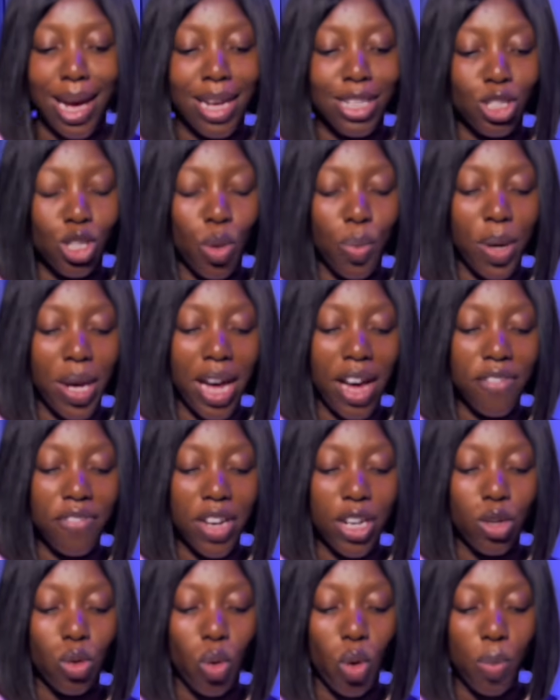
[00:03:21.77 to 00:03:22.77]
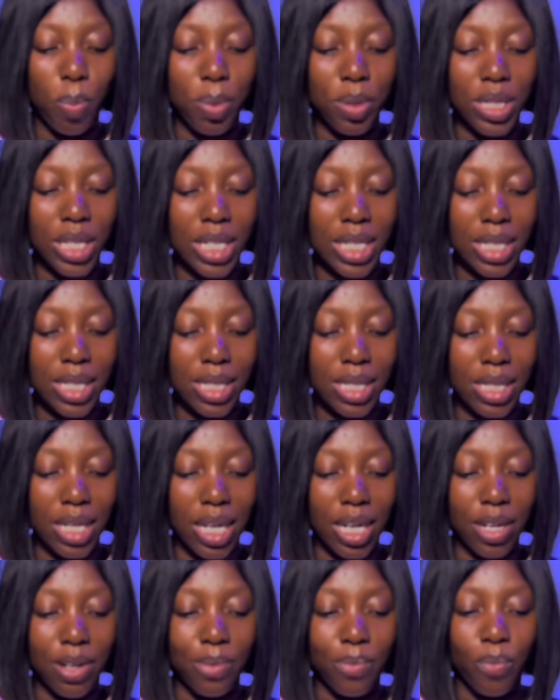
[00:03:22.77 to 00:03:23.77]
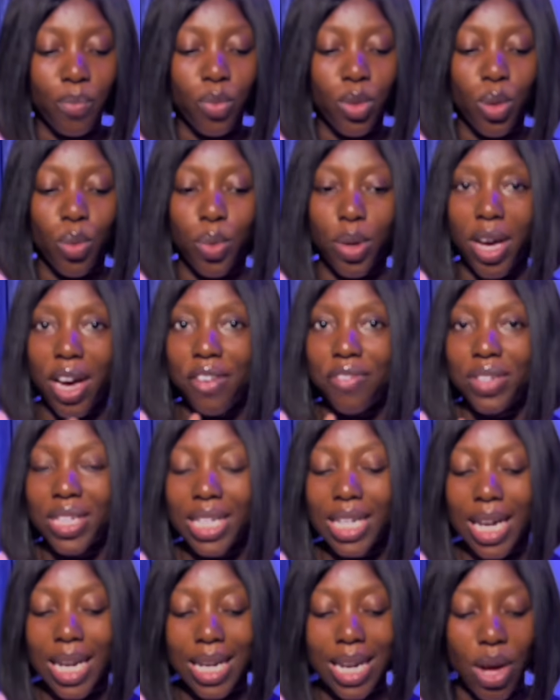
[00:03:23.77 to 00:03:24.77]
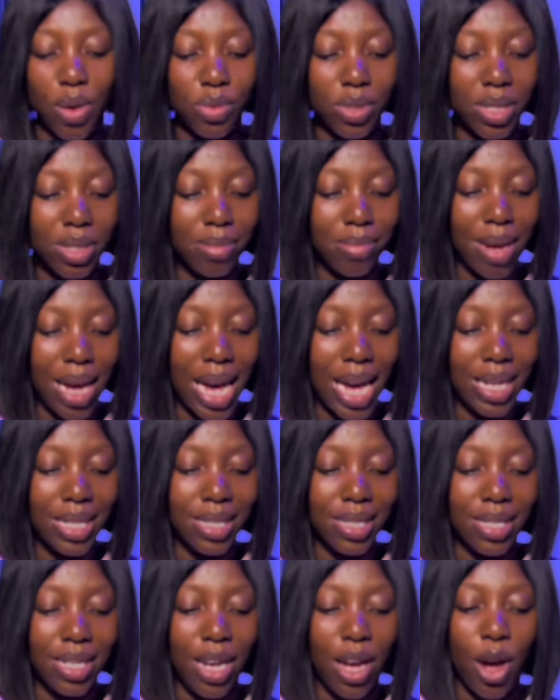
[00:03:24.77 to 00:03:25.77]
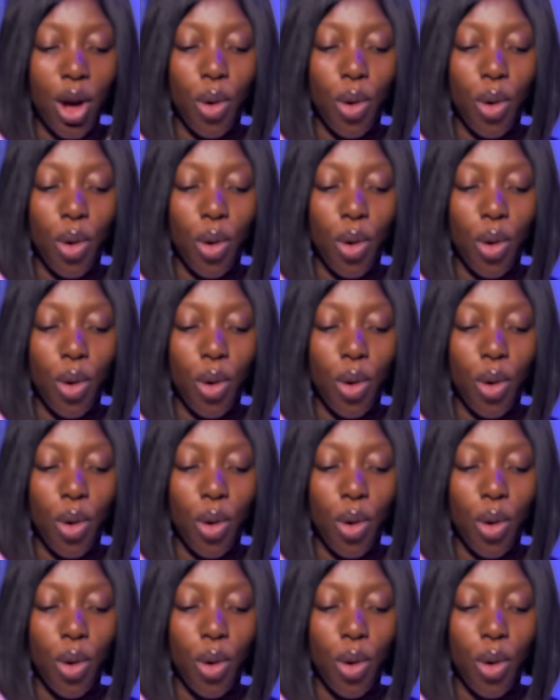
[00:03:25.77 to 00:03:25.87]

So we have an opening scene, we have the announcement,